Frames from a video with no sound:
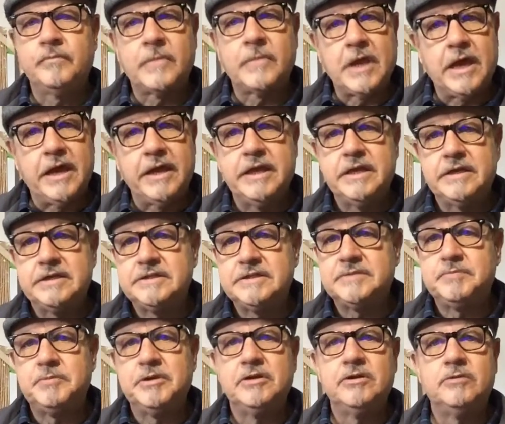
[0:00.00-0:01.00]
I get to
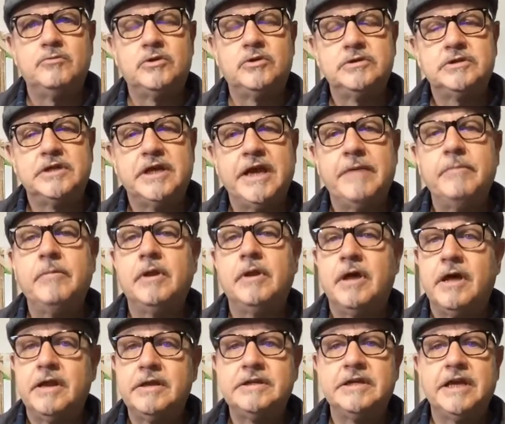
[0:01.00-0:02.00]
spend a little more time. A
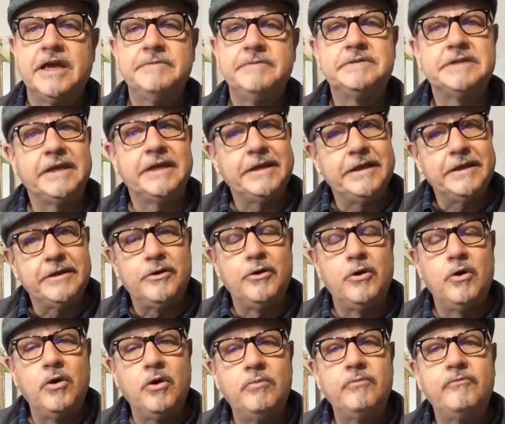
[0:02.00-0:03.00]
lot of times I get
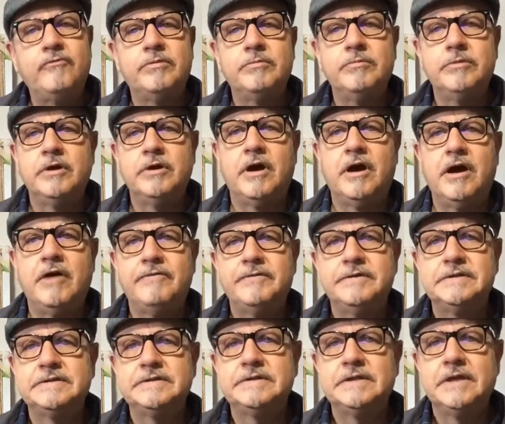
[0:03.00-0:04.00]
home from the
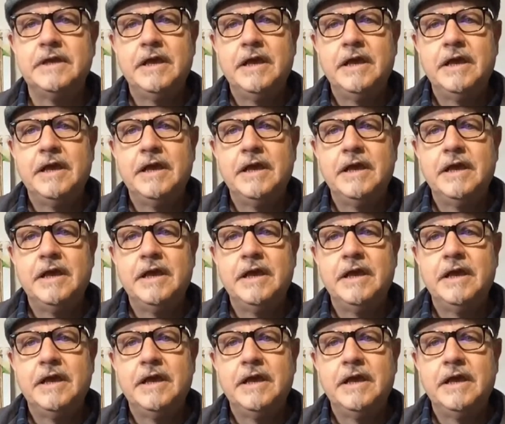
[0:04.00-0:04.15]
office